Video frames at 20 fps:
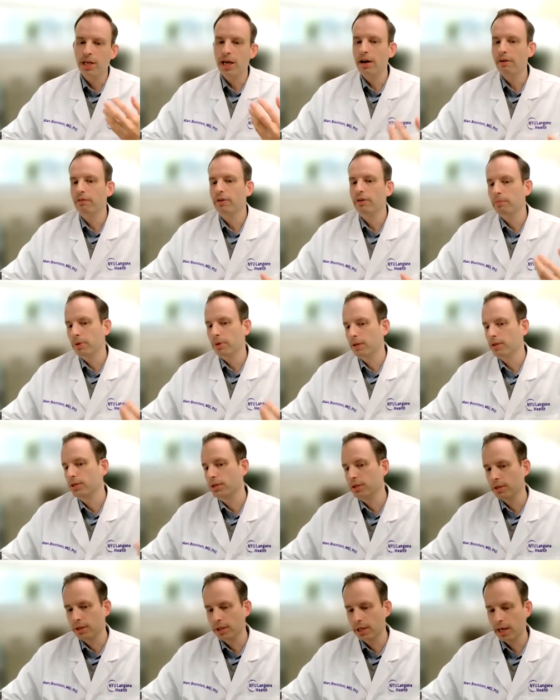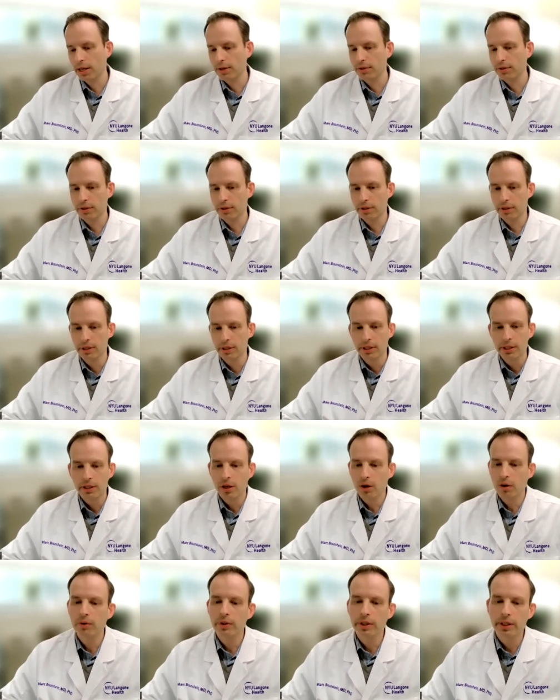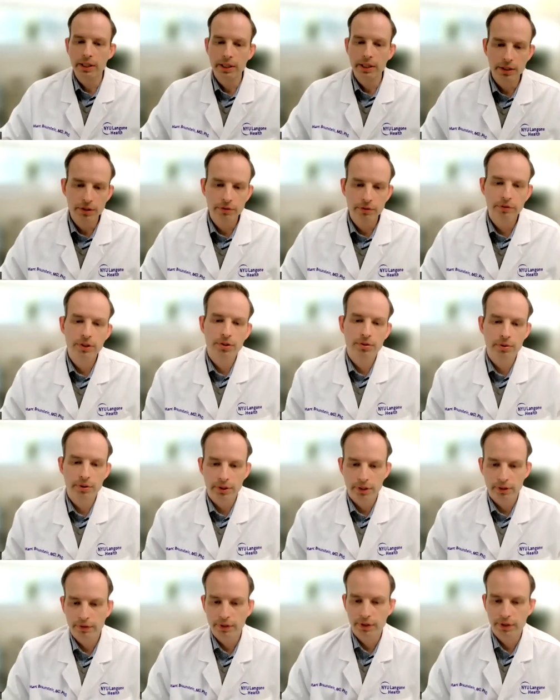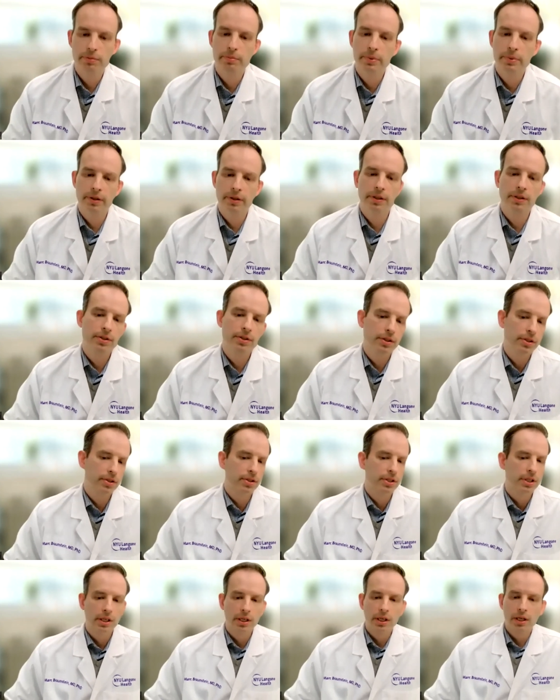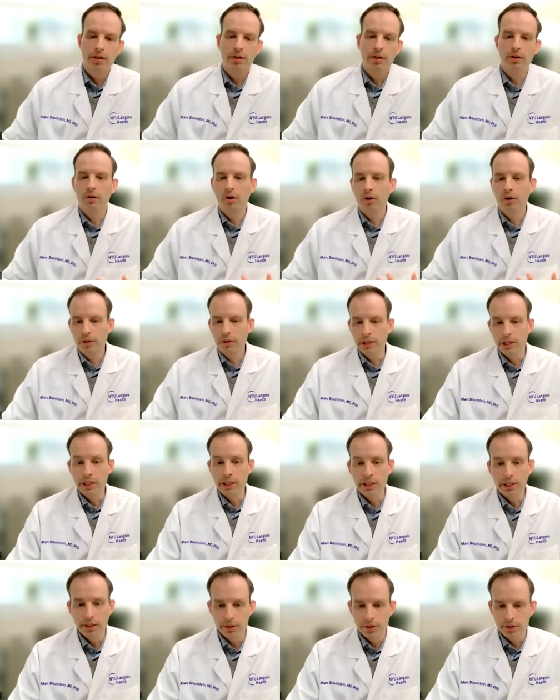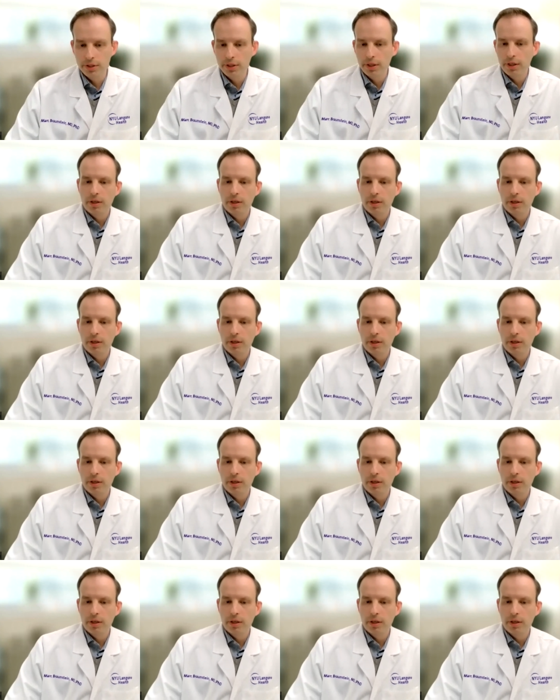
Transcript: Every person has their own individual lived experiences, their own needs,